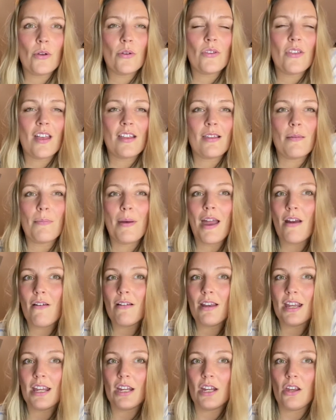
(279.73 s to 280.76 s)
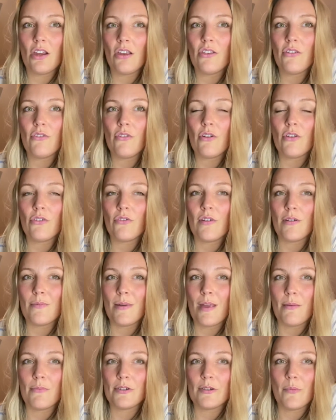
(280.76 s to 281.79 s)
So that's apparently going to go through at 3
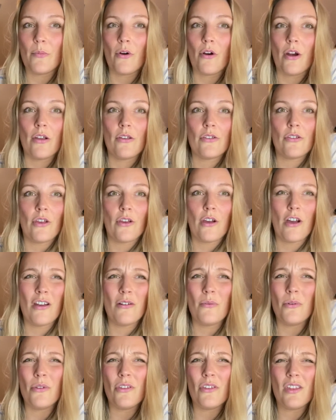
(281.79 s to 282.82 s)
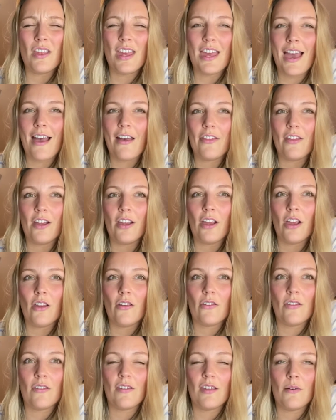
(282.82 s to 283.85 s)
p.m. tomorrow, so I will see how that
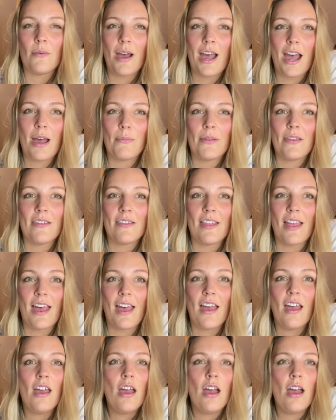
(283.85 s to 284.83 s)
goes and see what happens there.